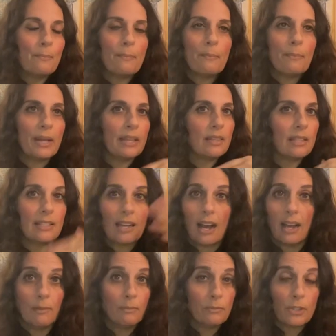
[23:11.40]
but the
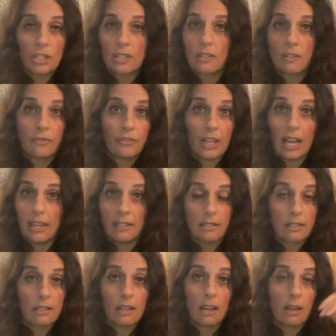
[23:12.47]
time just
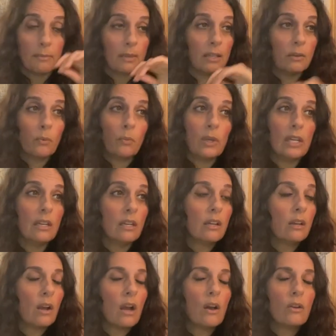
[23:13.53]
flies. I mean, we,
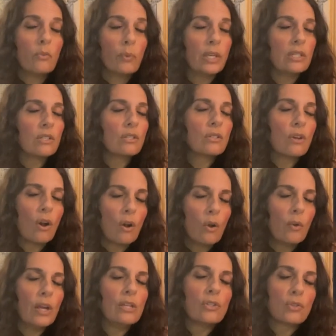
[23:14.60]
we so
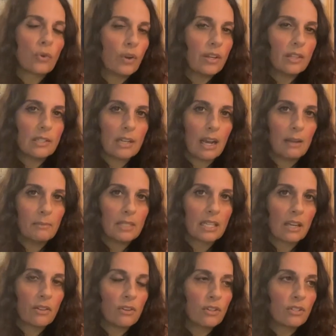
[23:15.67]
enjoy the time
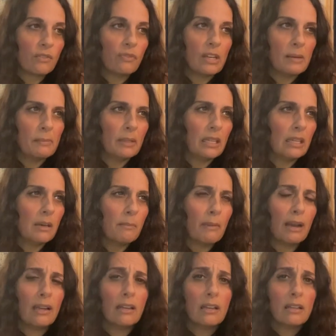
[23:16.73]
together as a family.
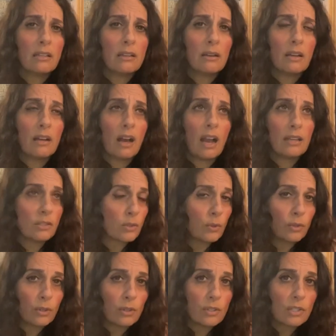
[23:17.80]
My high
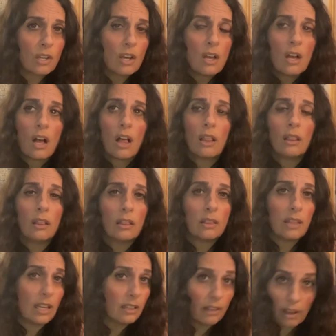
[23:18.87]
schoolers,
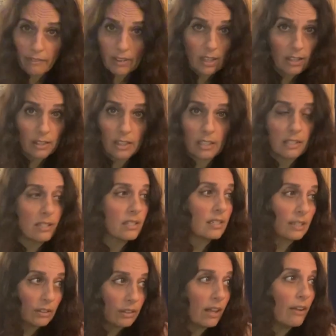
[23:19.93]
they love it. They
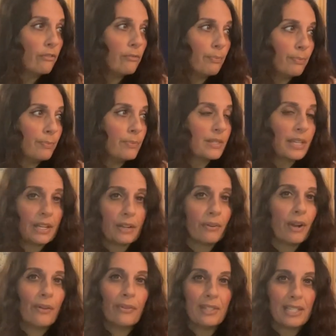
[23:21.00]
still love sitting
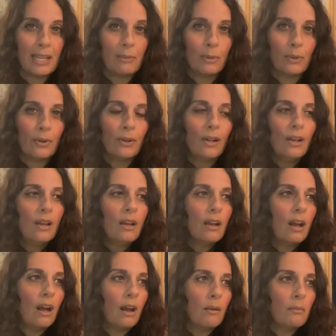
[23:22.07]
around the table
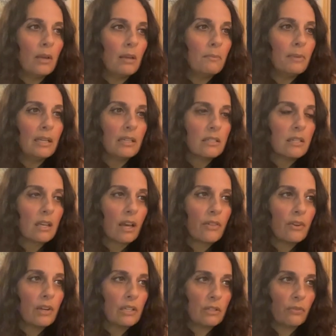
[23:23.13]
um, and being together
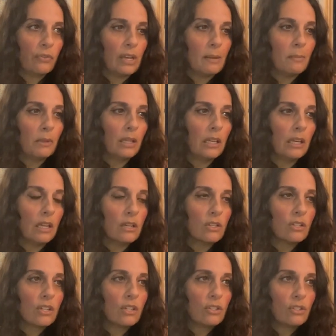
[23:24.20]
as a family and
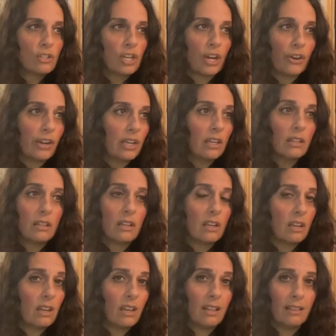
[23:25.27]
sharing
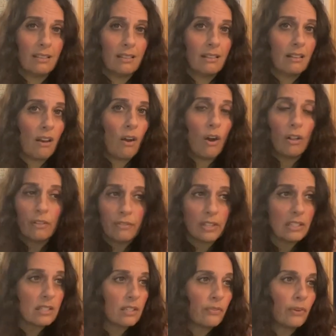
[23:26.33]
in all of
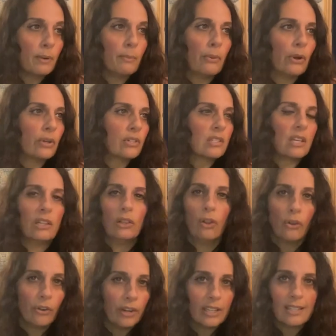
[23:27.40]
these different books and
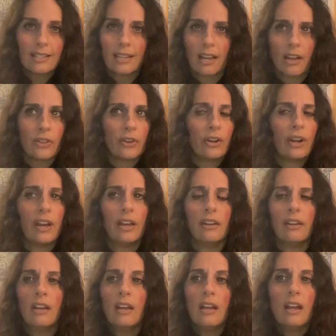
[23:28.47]
learning together.
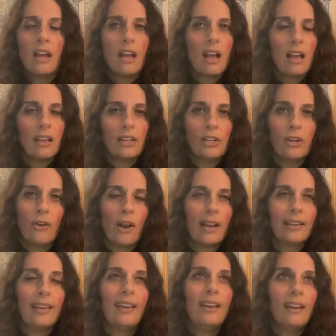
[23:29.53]
And, you know, I
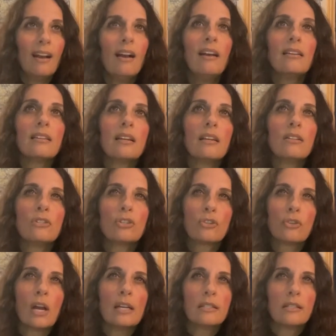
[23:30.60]
cannot
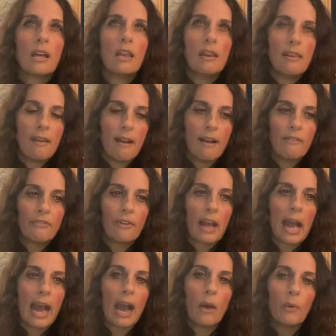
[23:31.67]
stress enough
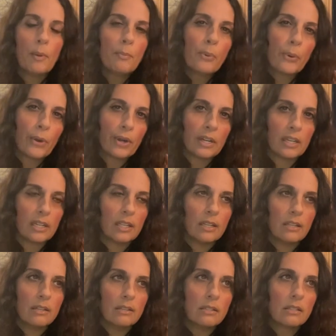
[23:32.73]
how important it
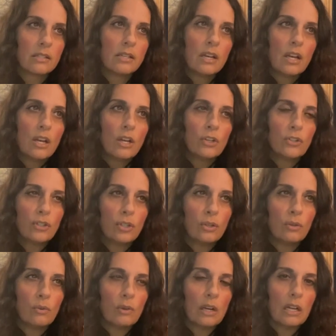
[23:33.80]
is
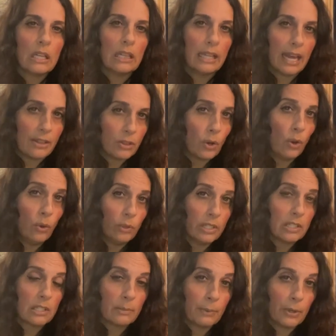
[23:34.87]
to let the Holy
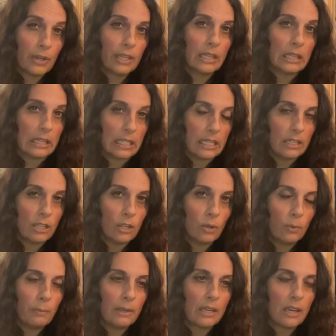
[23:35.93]
Spirit lead you
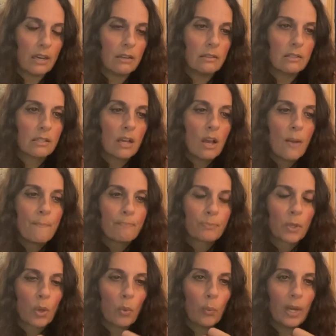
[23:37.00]
because
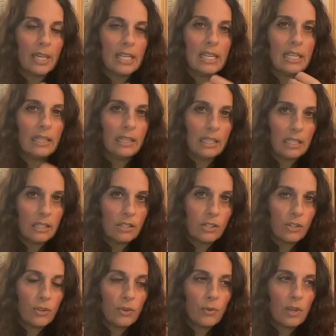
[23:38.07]
when he leads
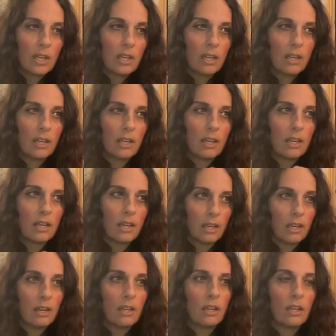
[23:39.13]
you in